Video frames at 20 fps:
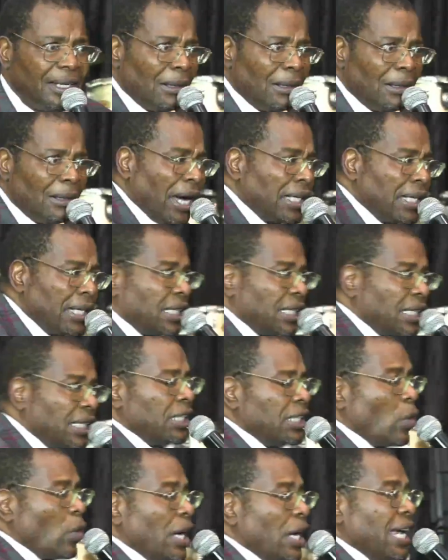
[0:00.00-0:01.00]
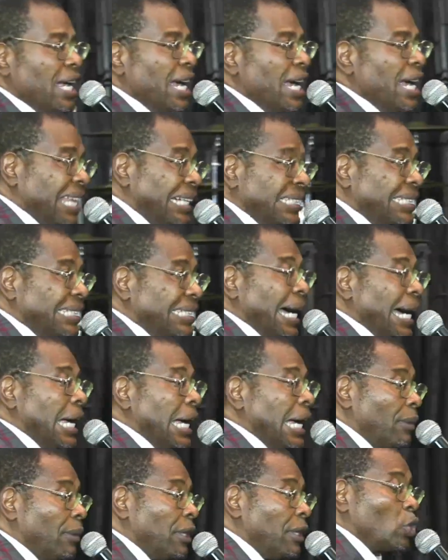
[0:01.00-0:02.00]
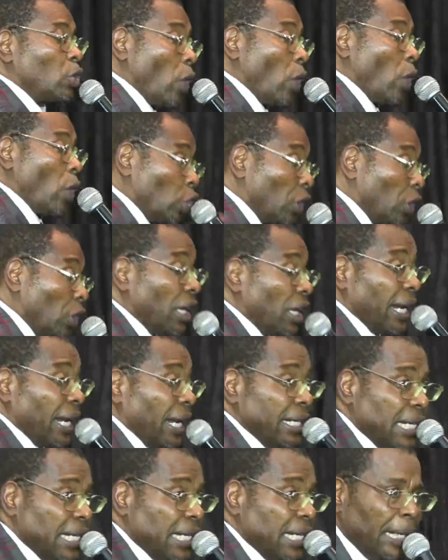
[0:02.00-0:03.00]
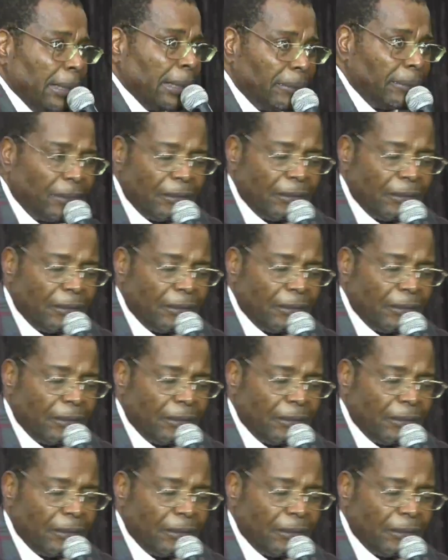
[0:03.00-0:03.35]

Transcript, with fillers: But it was, at that time, it was not the right time.